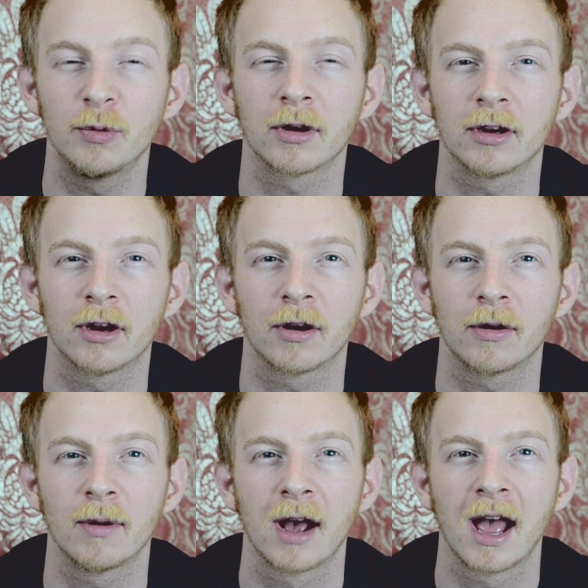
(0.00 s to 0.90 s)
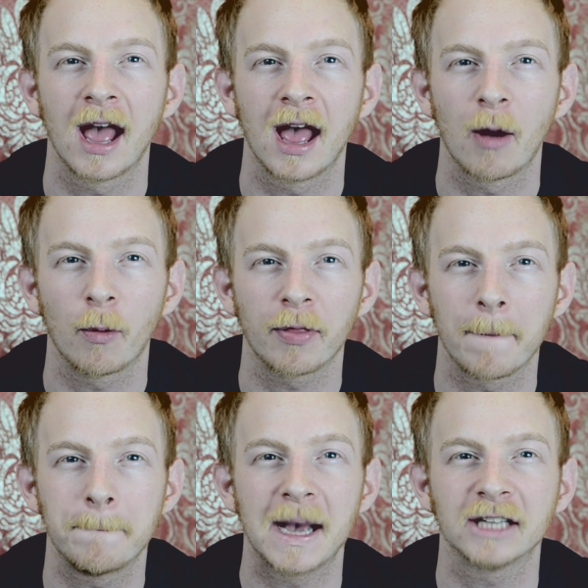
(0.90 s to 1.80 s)
want to know what the
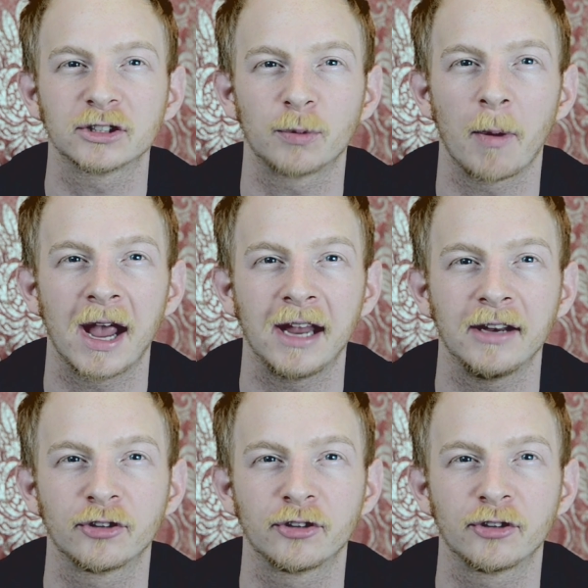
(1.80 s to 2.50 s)
best way